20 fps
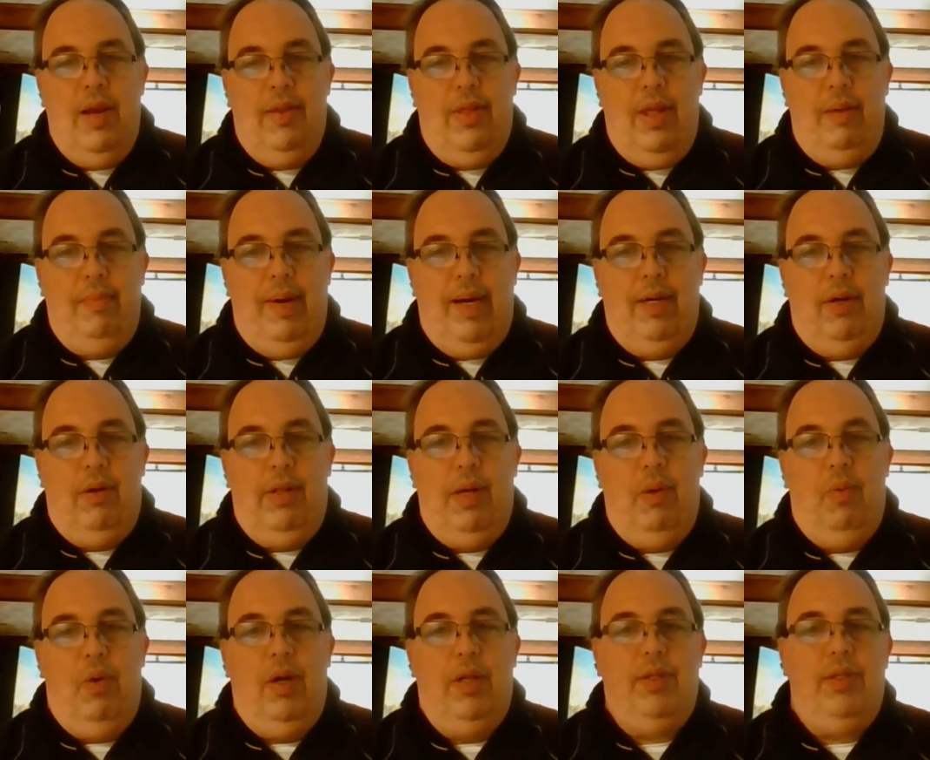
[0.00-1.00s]
They might only
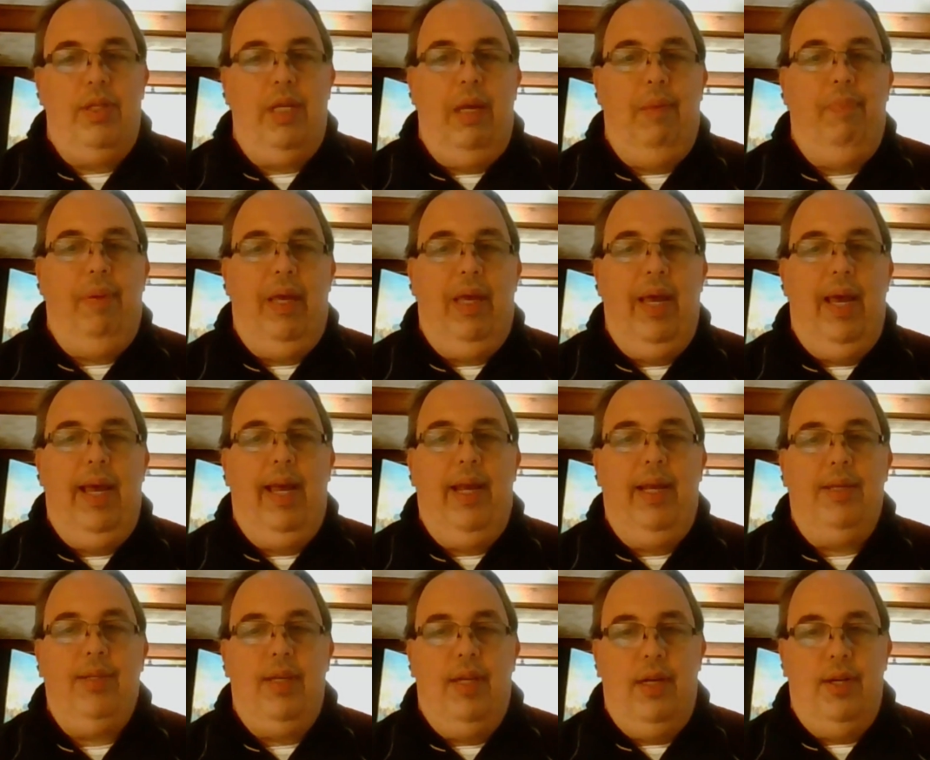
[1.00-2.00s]
want
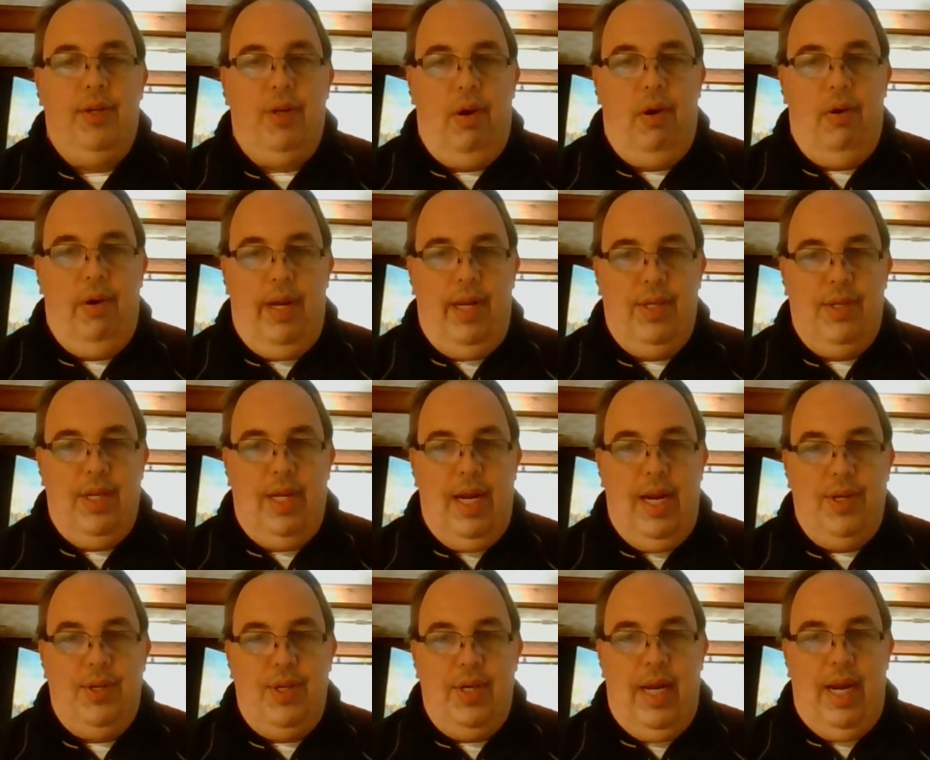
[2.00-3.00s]
CPAs and attorneys and
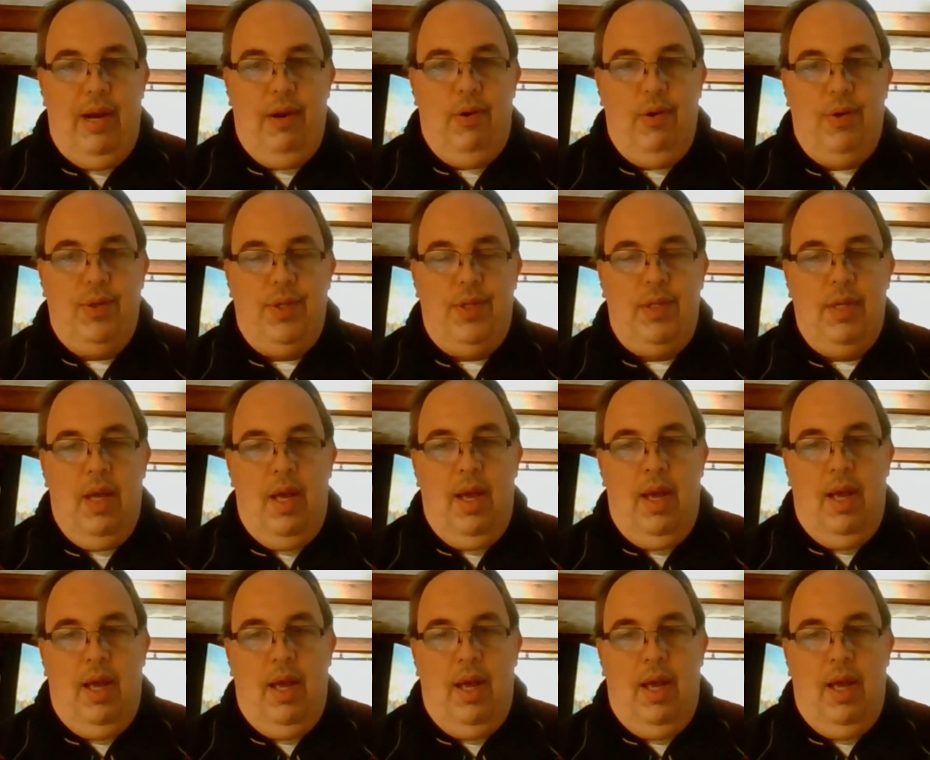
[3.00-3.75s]
engineers,